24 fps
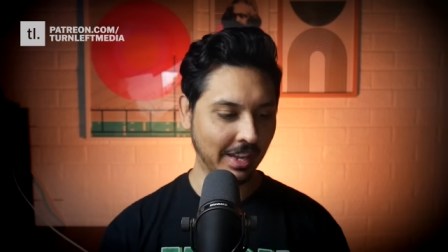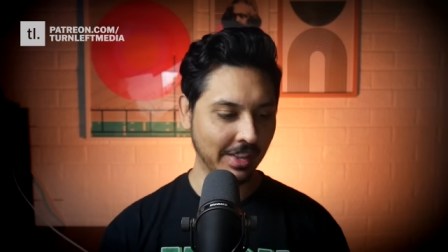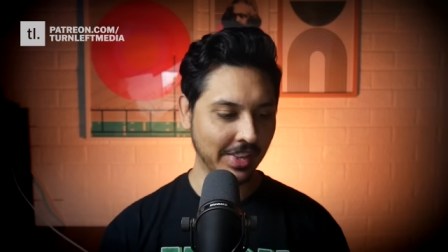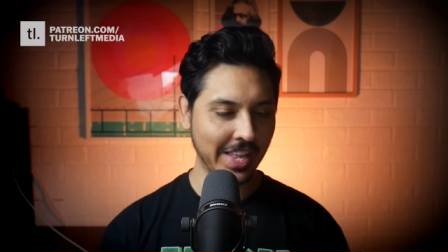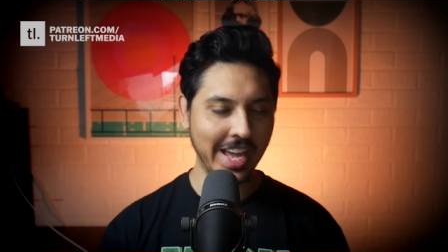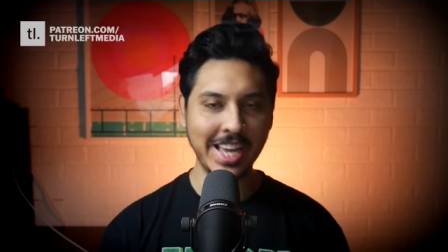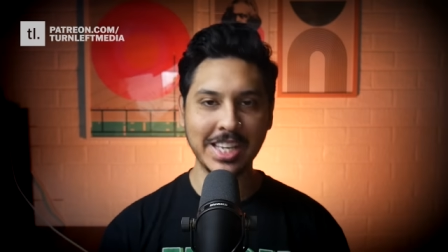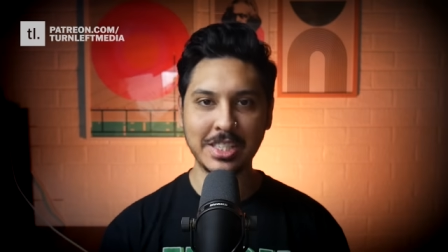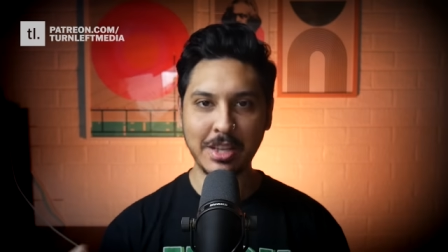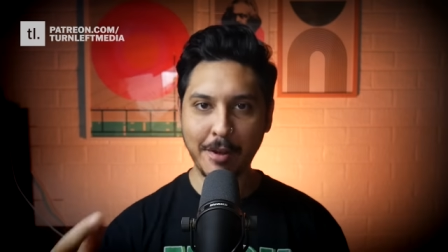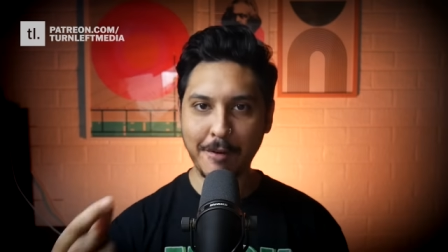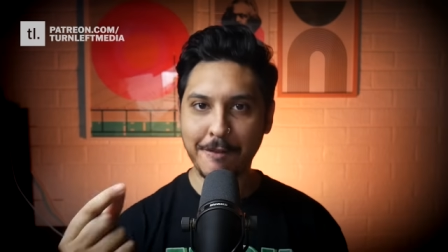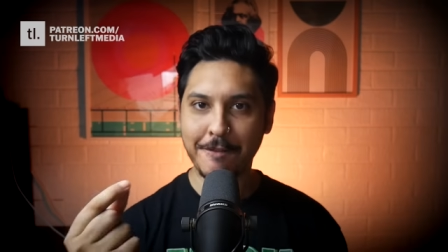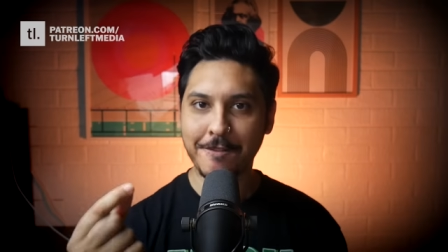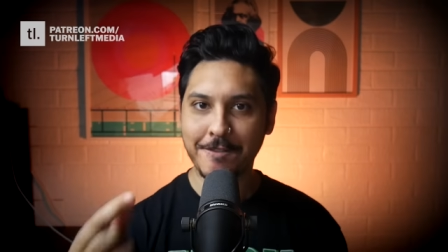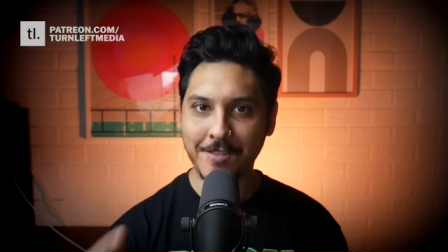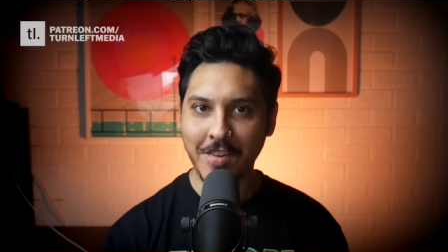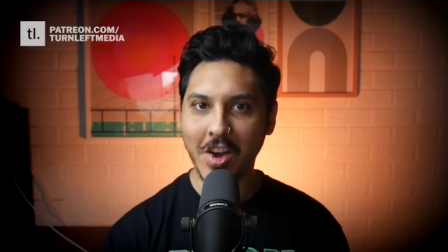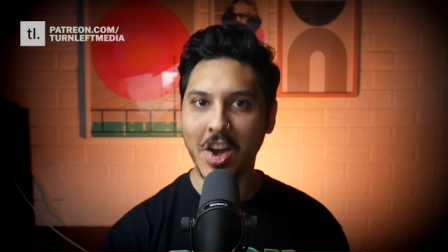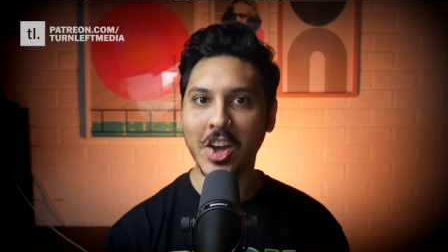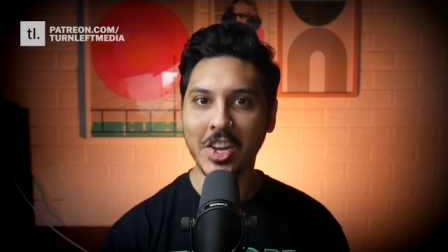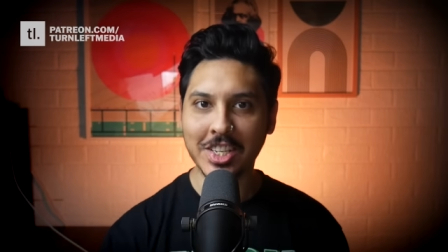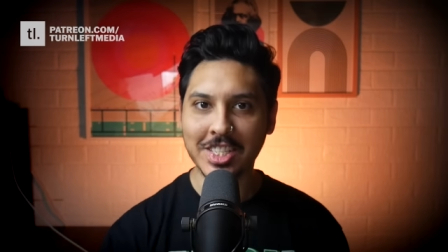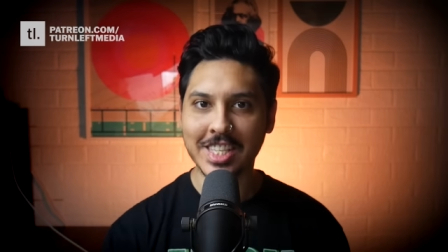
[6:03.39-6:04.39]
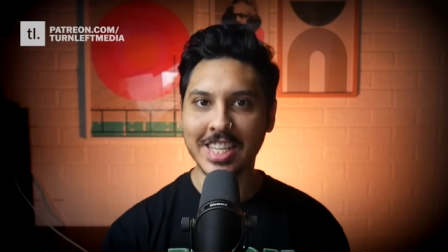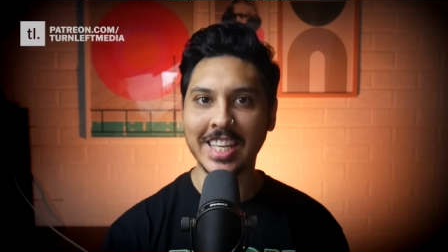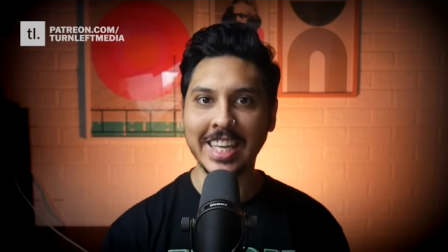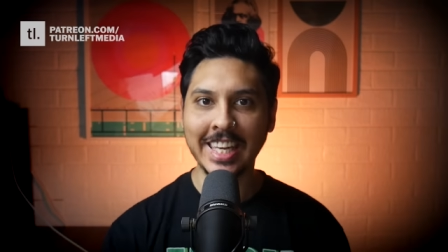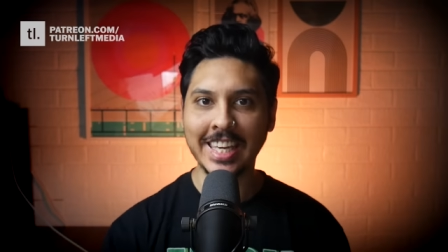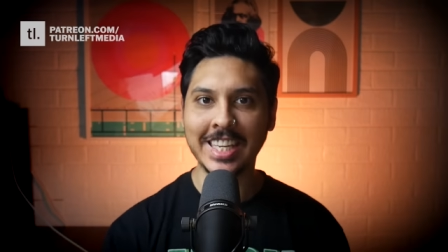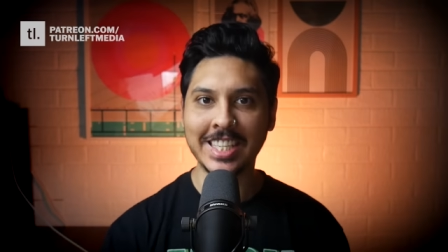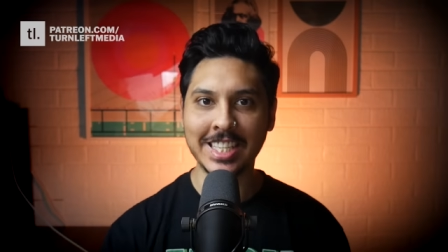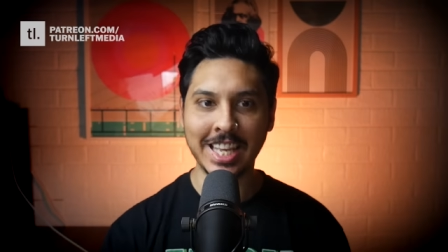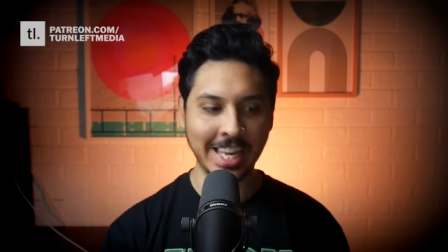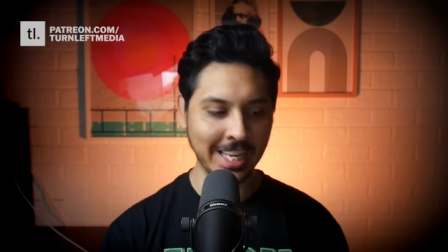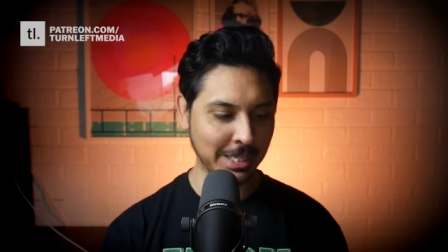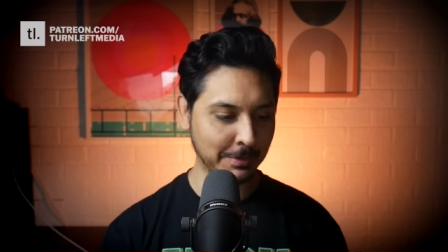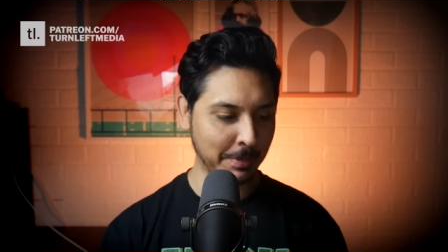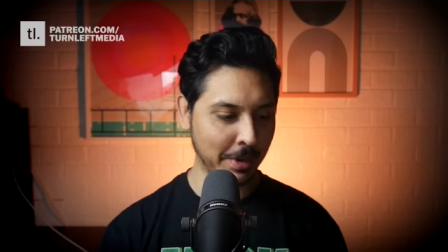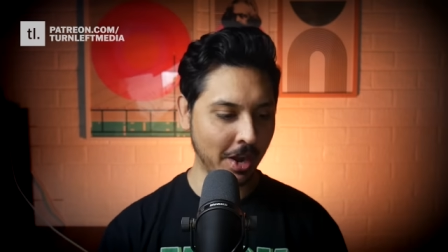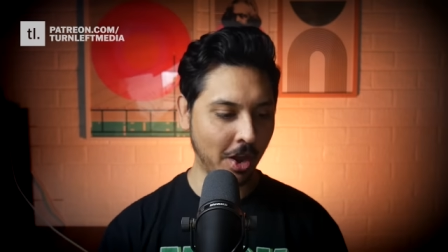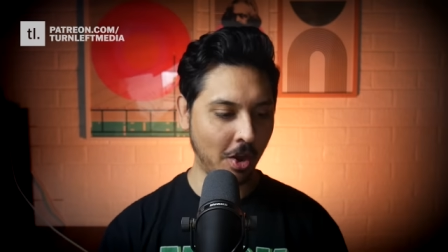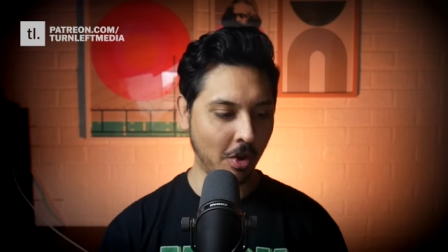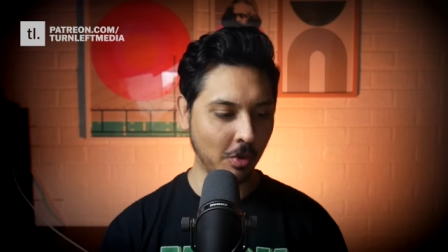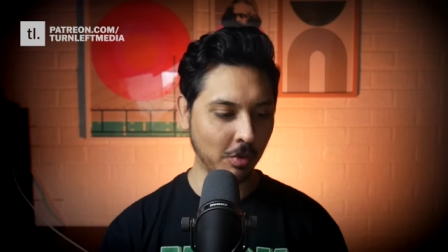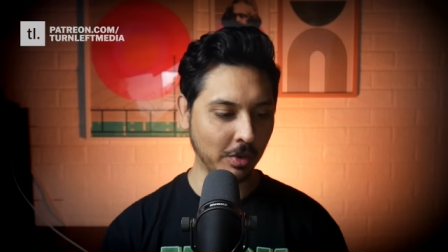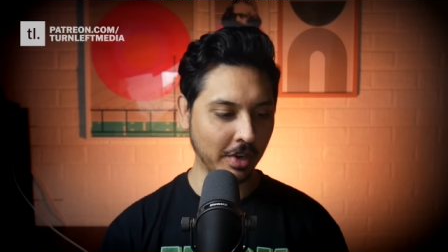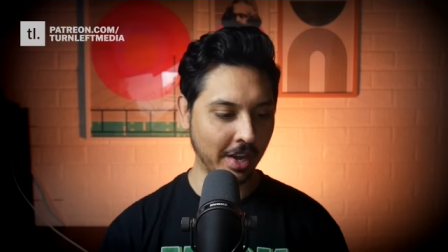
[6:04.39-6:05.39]
That is the first thing he said. He spent
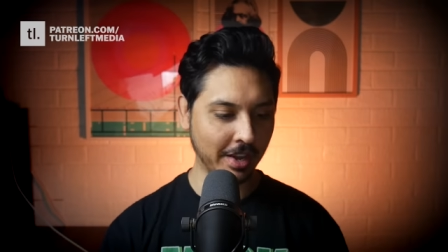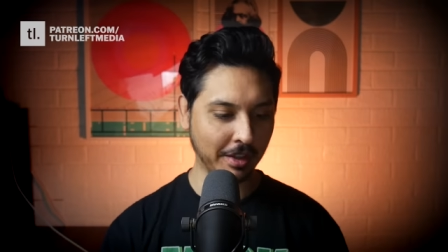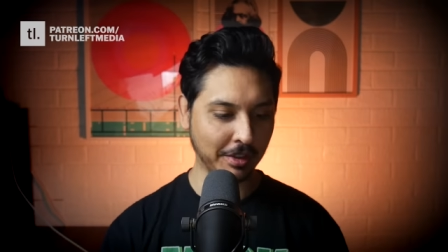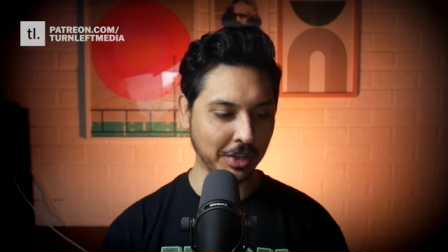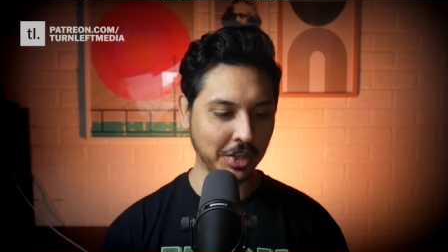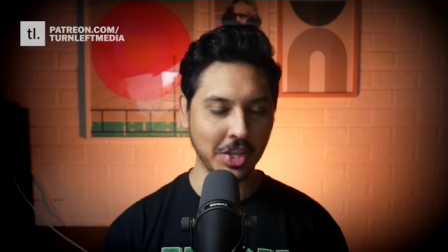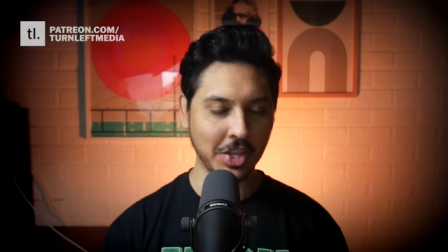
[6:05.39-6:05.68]
a whole like